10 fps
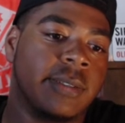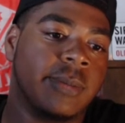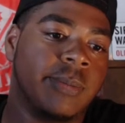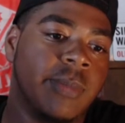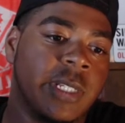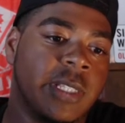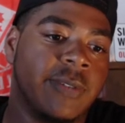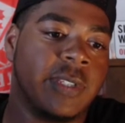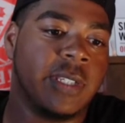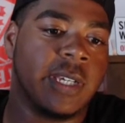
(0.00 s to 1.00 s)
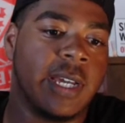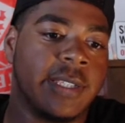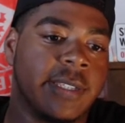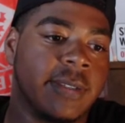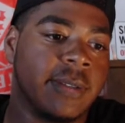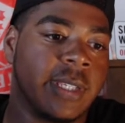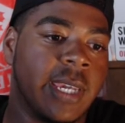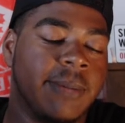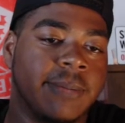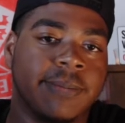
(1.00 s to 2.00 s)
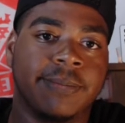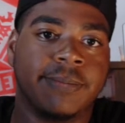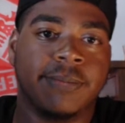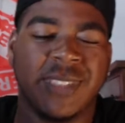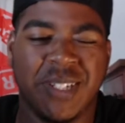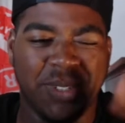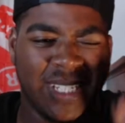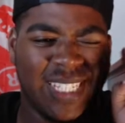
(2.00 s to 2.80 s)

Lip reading: much love to you guys. Okay, deuces.